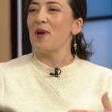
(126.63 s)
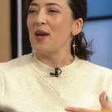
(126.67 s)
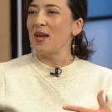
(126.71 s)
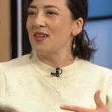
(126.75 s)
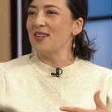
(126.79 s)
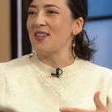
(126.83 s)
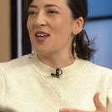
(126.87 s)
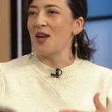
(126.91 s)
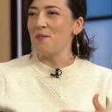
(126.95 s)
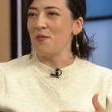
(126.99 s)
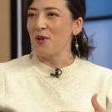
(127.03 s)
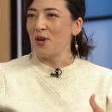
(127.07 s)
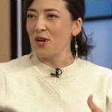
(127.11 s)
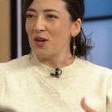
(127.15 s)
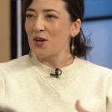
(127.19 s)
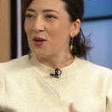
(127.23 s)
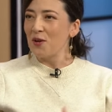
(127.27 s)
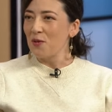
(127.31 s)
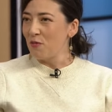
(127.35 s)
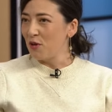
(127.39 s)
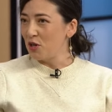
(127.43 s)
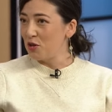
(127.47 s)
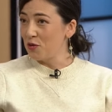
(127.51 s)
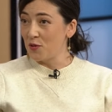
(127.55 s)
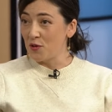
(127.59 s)
pandemic,
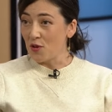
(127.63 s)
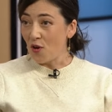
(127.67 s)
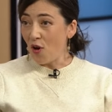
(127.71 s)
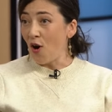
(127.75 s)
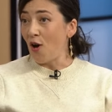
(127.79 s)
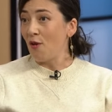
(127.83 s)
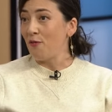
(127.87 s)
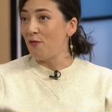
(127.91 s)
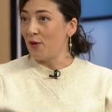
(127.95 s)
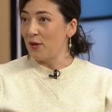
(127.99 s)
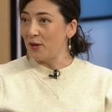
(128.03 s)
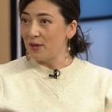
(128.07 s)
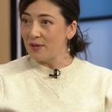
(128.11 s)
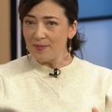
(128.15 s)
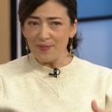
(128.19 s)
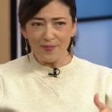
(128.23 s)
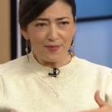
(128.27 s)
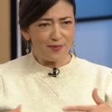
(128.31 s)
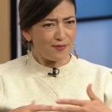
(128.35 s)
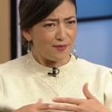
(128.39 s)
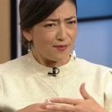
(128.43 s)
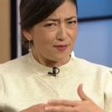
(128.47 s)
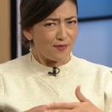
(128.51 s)
which was awful,